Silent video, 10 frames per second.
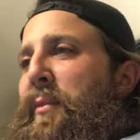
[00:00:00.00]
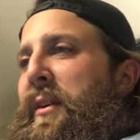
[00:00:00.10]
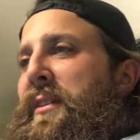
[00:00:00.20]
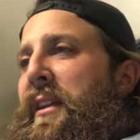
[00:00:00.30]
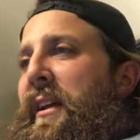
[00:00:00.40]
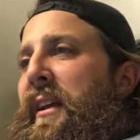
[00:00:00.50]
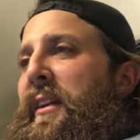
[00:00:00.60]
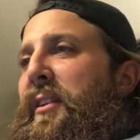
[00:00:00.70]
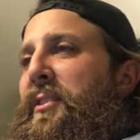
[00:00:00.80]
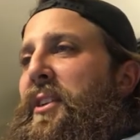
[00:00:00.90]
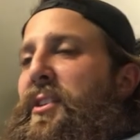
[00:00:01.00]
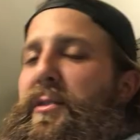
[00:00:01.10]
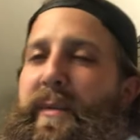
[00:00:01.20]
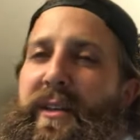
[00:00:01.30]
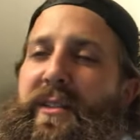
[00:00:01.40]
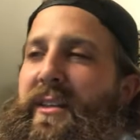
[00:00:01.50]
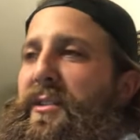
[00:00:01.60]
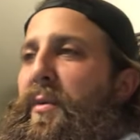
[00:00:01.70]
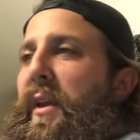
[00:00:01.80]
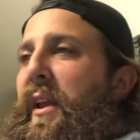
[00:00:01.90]
recently. It used to just be
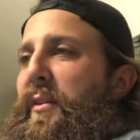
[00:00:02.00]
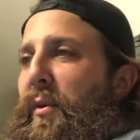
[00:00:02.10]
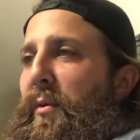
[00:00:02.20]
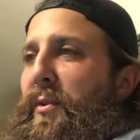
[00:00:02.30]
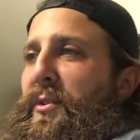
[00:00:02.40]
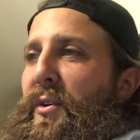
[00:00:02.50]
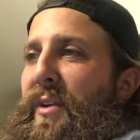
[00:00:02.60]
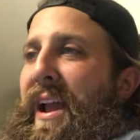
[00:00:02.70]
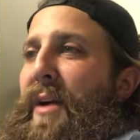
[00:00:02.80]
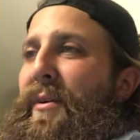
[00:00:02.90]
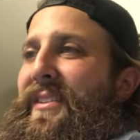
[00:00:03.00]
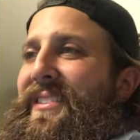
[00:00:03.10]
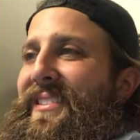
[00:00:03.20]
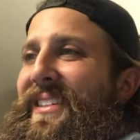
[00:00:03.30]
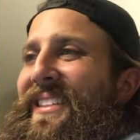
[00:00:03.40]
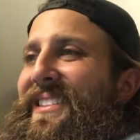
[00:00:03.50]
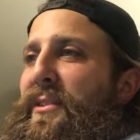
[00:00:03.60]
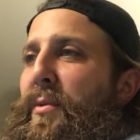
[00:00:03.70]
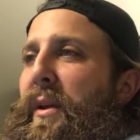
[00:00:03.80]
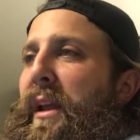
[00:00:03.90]
628 Dirt Rooster. Now it's
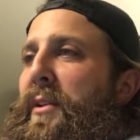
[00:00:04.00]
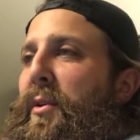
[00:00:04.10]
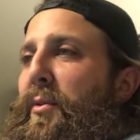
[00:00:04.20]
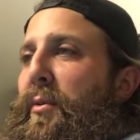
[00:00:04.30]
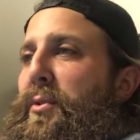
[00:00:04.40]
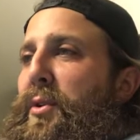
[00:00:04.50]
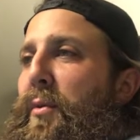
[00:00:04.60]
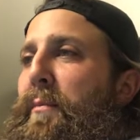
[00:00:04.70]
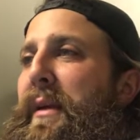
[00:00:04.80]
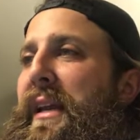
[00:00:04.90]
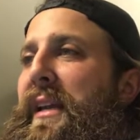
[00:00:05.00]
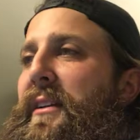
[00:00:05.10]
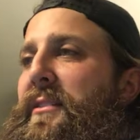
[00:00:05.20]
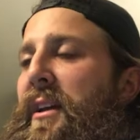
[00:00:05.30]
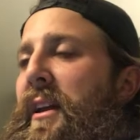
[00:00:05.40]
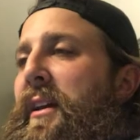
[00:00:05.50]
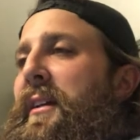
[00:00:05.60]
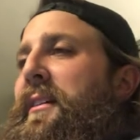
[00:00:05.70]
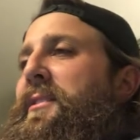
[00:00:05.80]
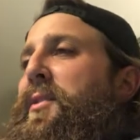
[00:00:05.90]
628 Dirt Rooster Bees.
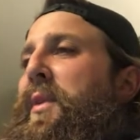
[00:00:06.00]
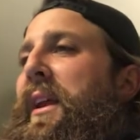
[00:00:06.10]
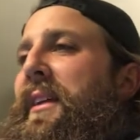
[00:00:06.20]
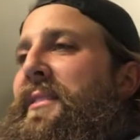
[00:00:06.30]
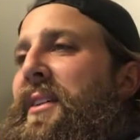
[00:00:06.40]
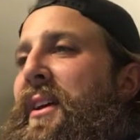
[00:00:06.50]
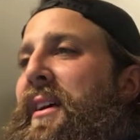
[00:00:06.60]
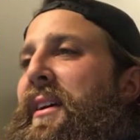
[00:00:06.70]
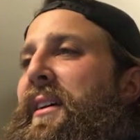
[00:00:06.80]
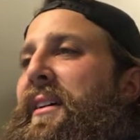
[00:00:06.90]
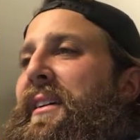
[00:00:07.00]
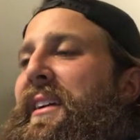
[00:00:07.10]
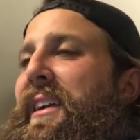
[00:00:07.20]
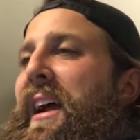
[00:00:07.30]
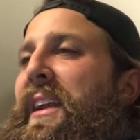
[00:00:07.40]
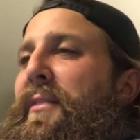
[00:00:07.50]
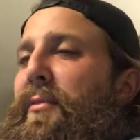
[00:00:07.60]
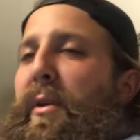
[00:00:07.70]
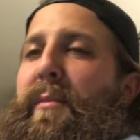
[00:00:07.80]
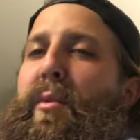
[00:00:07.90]
So he is kind of
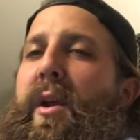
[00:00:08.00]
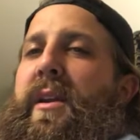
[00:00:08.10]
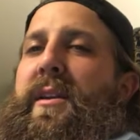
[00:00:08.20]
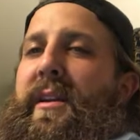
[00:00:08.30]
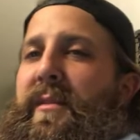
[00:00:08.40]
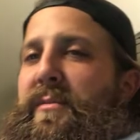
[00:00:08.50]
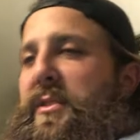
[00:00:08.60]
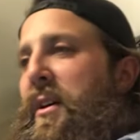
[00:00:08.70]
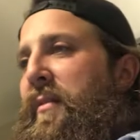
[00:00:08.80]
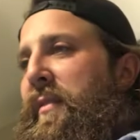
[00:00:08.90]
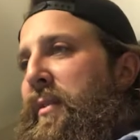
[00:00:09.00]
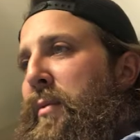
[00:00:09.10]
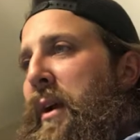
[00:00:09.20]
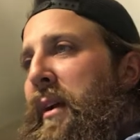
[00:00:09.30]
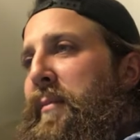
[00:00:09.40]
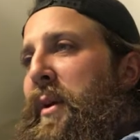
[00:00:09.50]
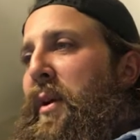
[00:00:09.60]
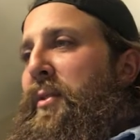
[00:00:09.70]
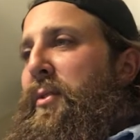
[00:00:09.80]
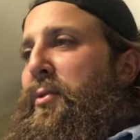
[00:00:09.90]
rebranding himself in a way, but
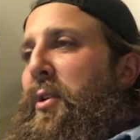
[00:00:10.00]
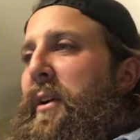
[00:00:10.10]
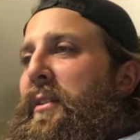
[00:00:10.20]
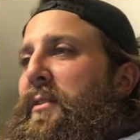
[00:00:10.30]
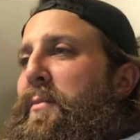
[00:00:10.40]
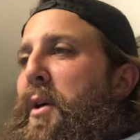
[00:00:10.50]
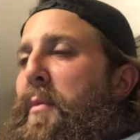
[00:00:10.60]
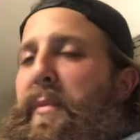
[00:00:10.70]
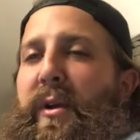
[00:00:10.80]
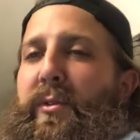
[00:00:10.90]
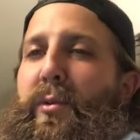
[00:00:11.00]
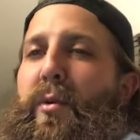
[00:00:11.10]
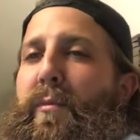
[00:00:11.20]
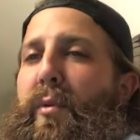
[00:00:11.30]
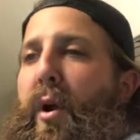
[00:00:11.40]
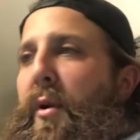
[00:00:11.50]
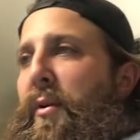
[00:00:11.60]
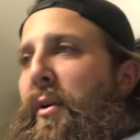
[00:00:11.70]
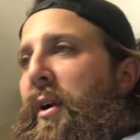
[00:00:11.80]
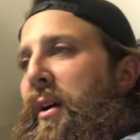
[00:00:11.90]
also trying to appeal to a
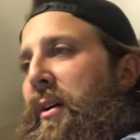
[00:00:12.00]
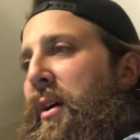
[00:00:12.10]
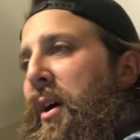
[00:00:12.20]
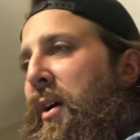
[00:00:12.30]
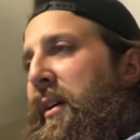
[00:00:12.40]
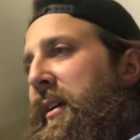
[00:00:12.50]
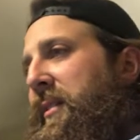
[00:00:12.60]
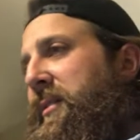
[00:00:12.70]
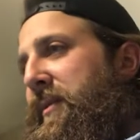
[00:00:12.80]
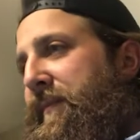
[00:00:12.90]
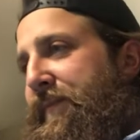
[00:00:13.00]
broader audience.